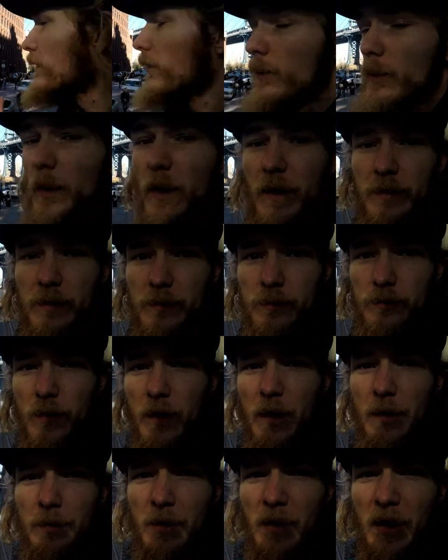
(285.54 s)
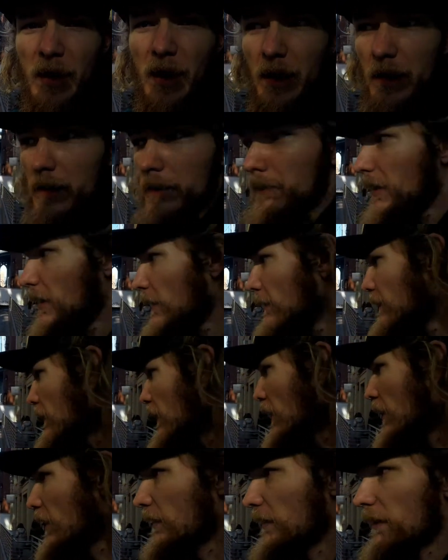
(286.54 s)
one right behind me.
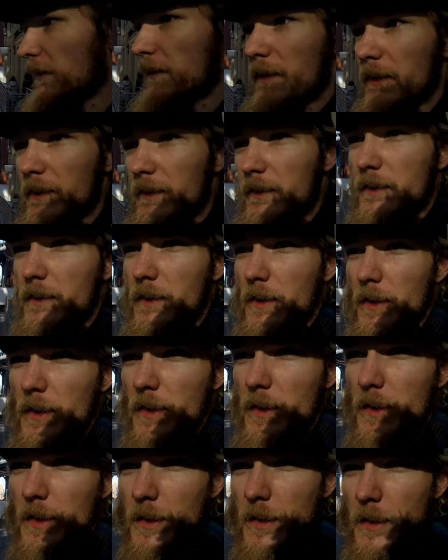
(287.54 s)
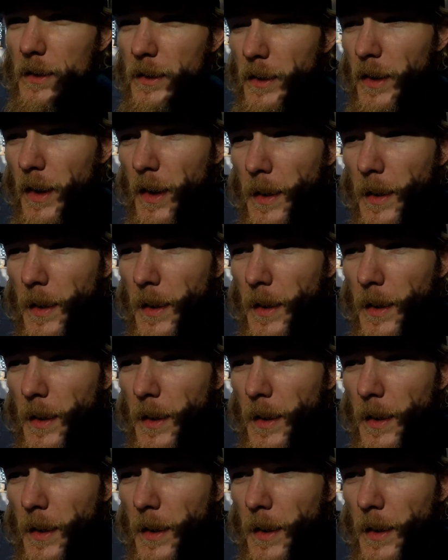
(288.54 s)
This is the